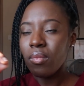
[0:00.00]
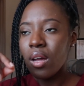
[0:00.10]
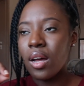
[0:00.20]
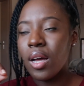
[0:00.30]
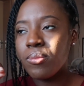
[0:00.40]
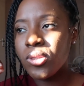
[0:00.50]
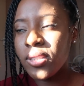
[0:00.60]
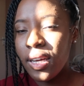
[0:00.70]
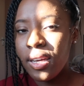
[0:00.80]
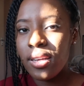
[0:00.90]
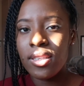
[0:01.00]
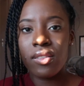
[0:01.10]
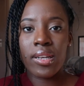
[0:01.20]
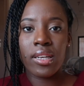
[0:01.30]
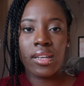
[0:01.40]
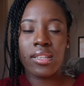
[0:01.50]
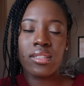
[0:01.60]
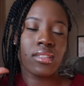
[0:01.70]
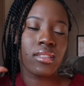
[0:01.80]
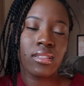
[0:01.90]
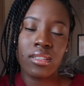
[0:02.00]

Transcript: um, today it's funny it's